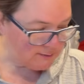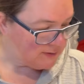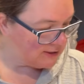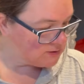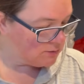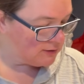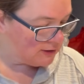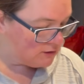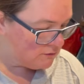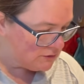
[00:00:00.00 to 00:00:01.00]
Picks, hold on, I
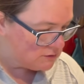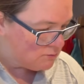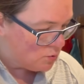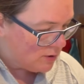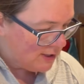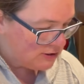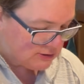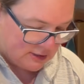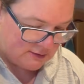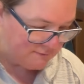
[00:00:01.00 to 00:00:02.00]
know there's more. I just
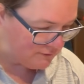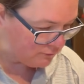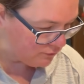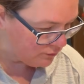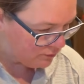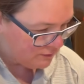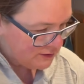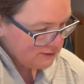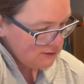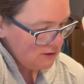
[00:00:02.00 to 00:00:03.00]
gotta filter through this
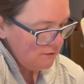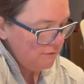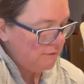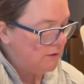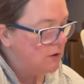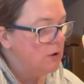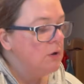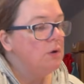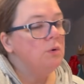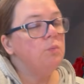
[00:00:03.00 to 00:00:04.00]
stuff.
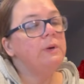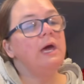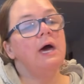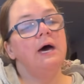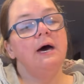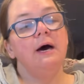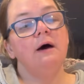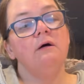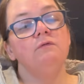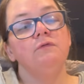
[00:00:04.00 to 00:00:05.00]
We
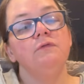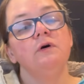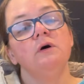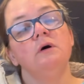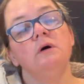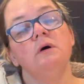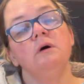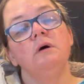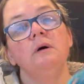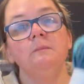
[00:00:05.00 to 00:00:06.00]
have
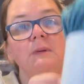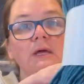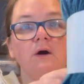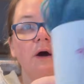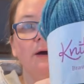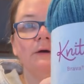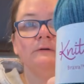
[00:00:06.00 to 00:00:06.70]
Peacock.